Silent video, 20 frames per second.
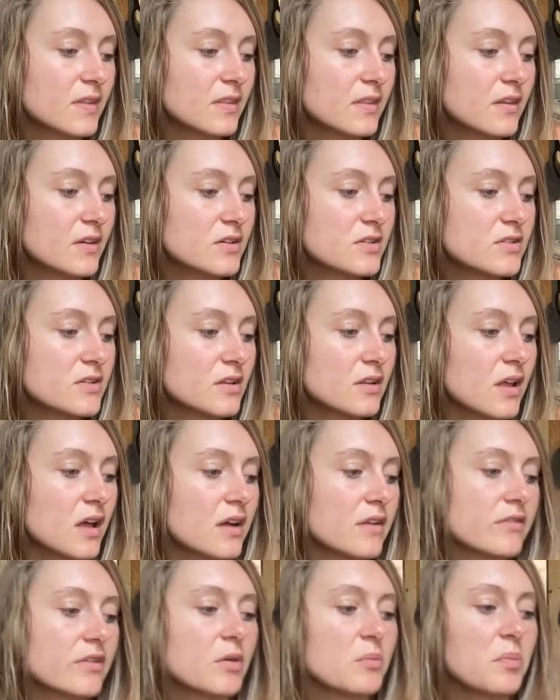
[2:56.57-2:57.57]
There's a
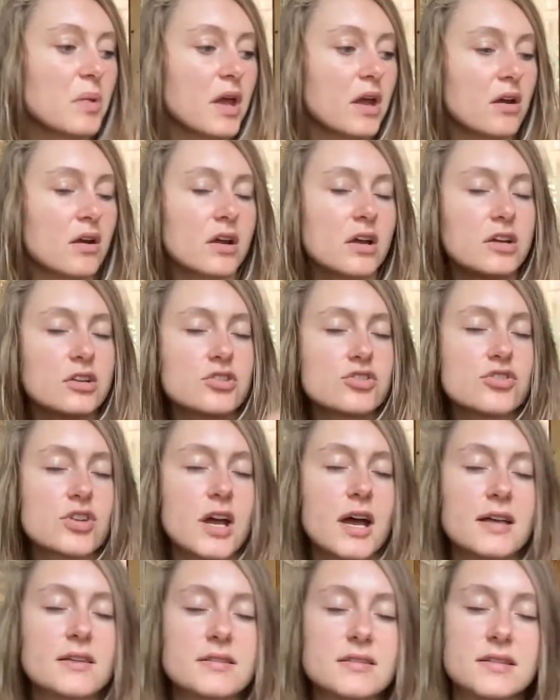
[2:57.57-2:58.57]
lot of compare and
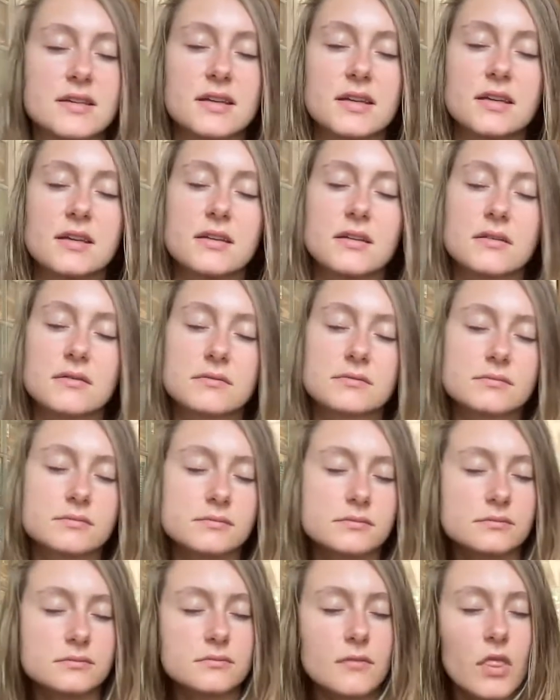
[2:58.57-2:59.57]
contrasting
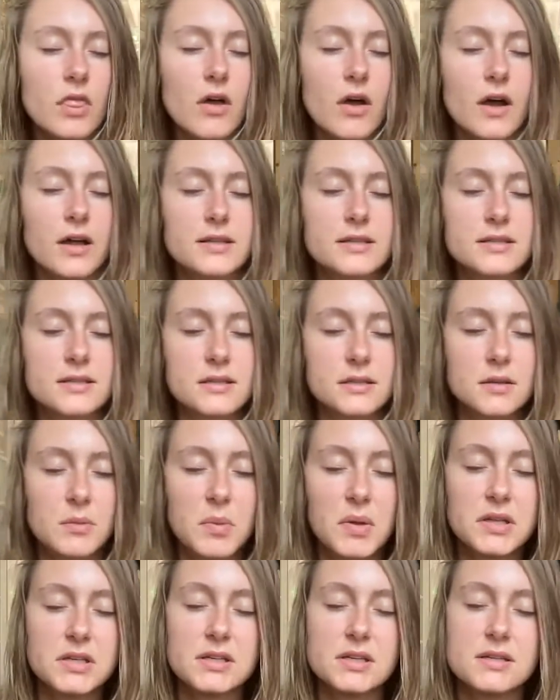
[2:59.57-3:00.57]
thoughts and
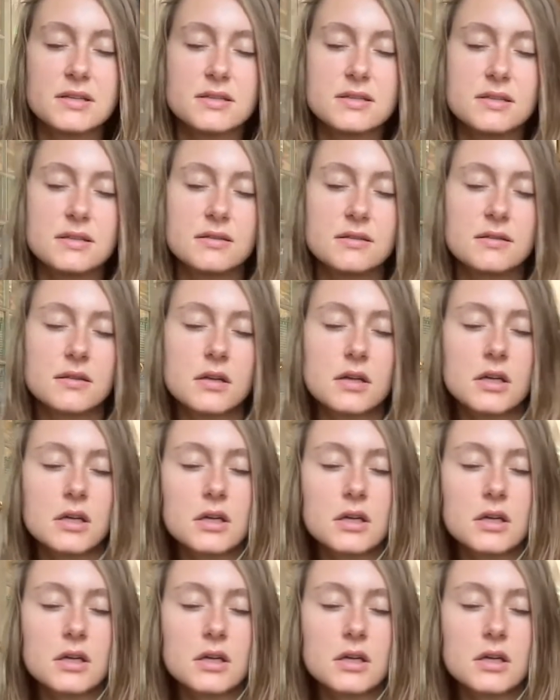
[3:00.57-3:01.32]
opinions and